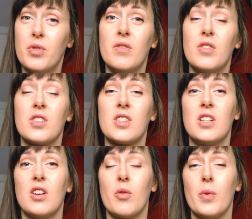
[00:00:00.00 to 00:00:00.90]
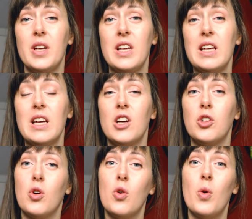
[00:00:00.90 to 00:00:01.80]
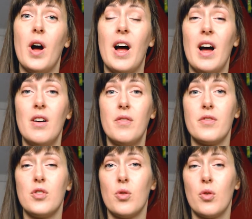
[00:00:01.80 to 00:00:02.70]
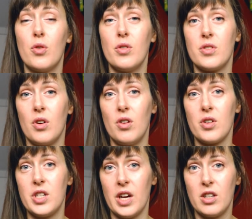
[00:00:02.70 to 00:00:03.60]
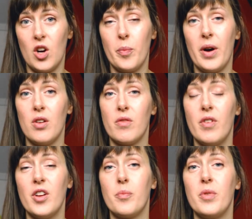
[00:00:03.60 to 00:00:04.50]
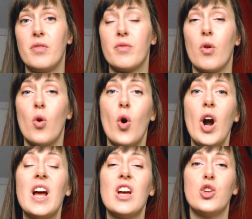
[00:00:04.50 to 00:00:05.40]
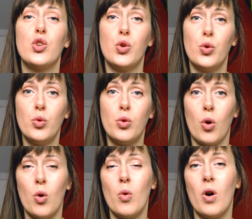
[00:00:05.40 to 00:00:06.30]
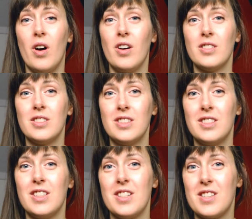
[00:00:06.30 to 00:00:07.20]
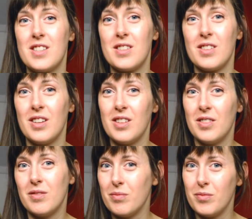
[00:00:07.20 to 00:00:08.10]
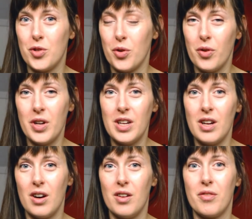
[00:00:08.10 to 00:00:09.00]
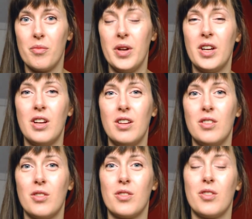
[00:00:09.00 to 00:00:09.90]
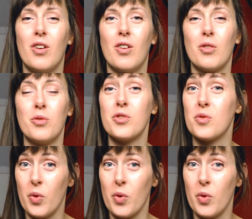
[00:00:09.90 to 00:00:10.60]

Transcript: previously already, go have your dog checked out by your vet before you go on this journey of making your dog lose